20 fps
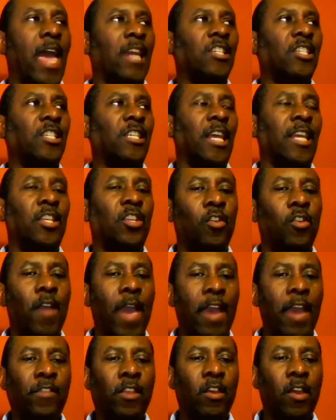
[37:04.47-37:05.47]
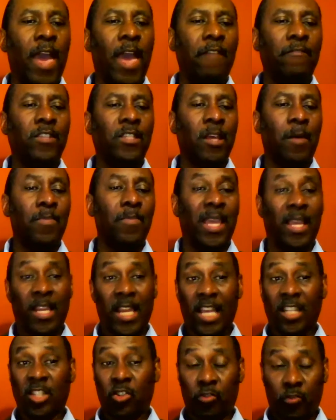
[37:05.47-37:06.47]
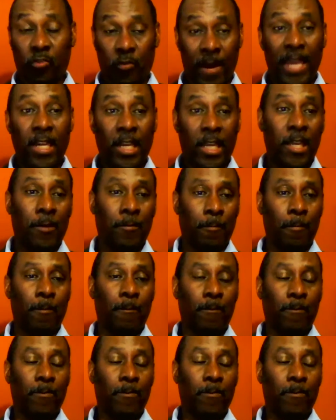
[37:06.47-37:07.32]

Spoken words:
for hashtag, you have to have something that's trendy.